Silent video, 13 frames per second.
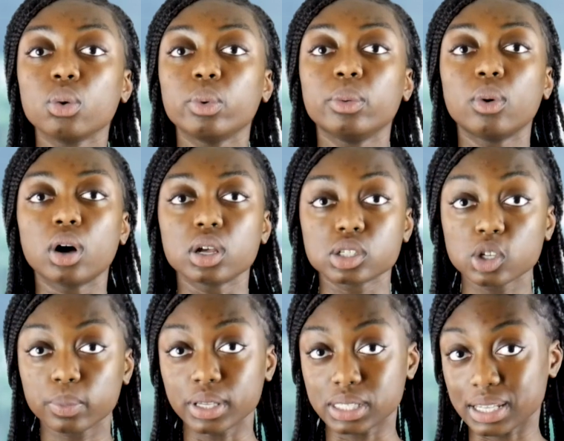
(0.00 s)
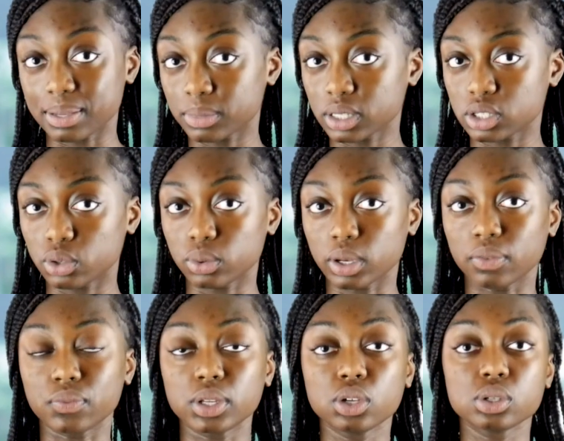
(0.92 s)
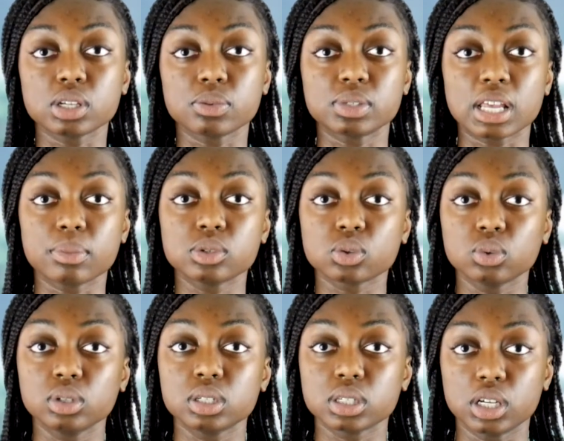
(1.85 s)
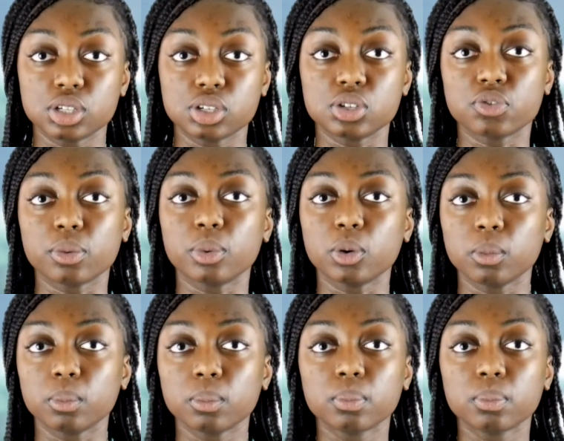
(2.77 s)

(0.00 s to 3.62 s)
we will also be attempting to create videos of Sabbath school discussions from home